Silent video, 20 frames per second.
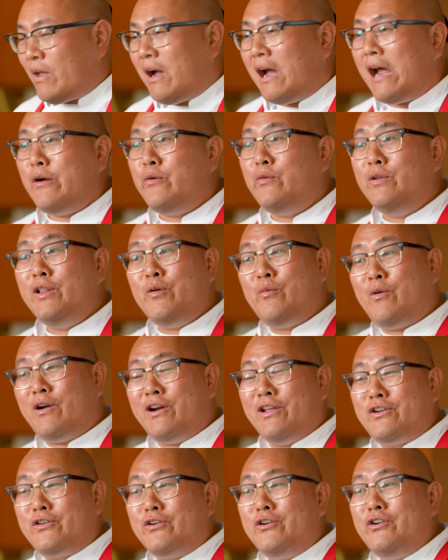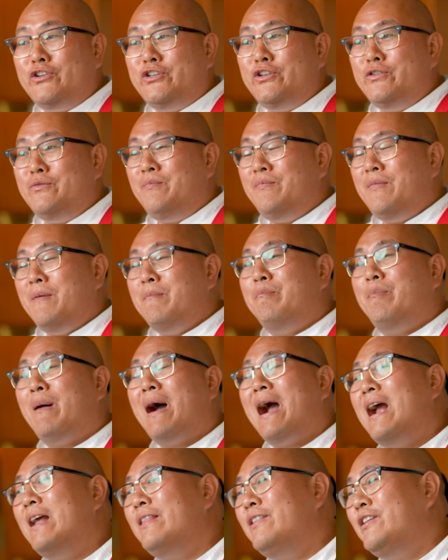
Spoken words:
I really want to encourage you, buy